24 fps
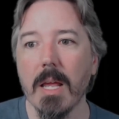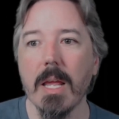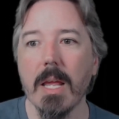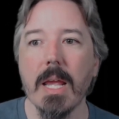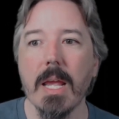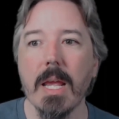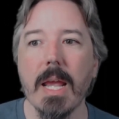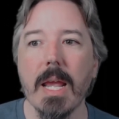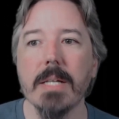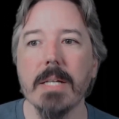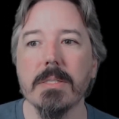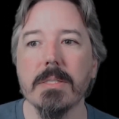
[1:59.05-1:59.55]

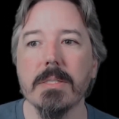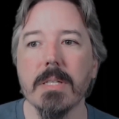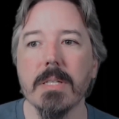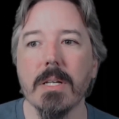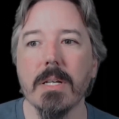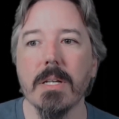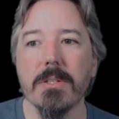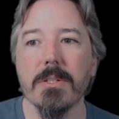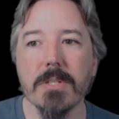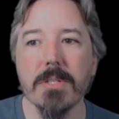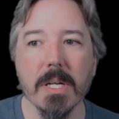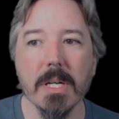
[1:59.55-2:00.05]
it's
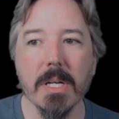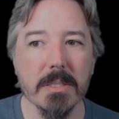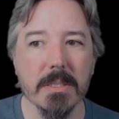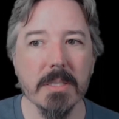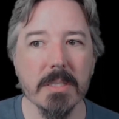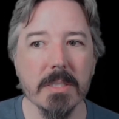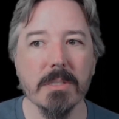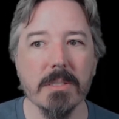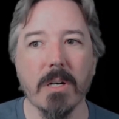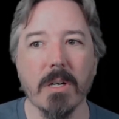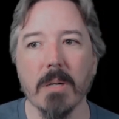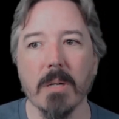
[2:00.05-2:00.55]
just as
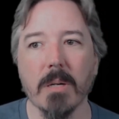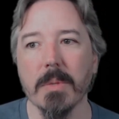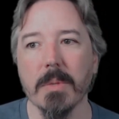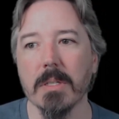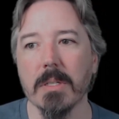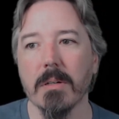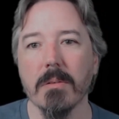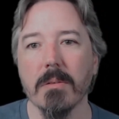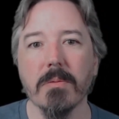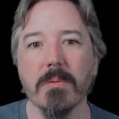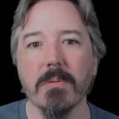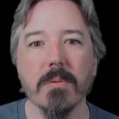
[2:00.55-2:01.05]
common
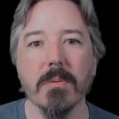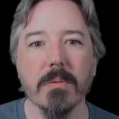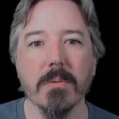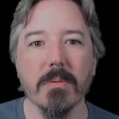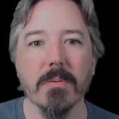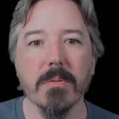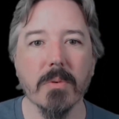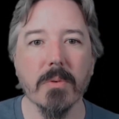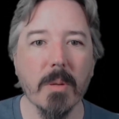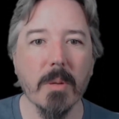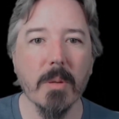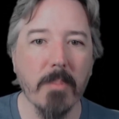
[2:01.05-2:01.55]
for
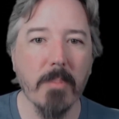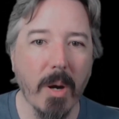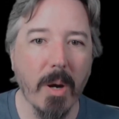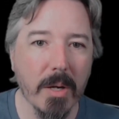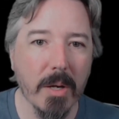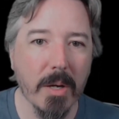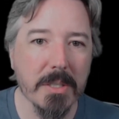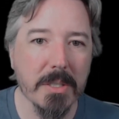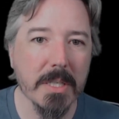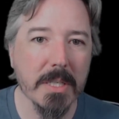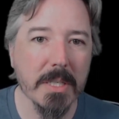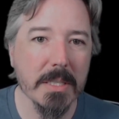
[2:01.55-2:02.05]
a pod to
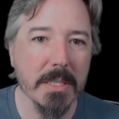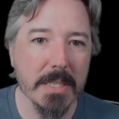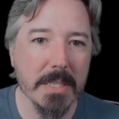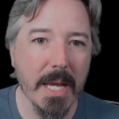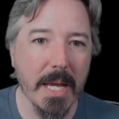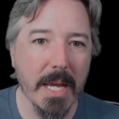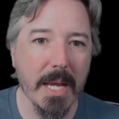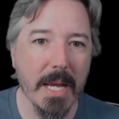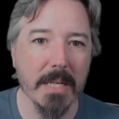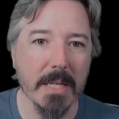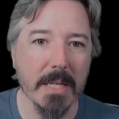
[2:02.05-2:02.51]
contain